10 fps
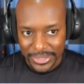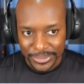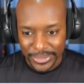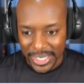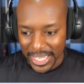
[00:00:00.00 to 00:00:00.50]

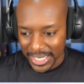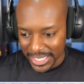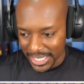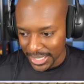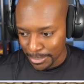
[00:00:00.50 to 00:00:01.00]
When I
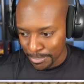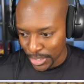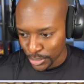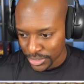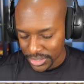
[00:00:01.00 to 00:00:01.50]
needed them
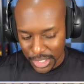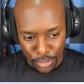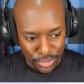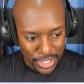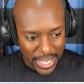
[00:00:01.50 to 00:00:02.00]
most, they
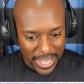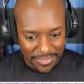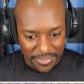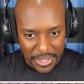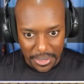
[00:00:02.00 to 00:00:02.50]
were not
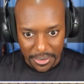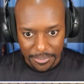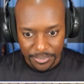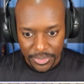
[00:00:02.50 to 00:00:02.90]
there.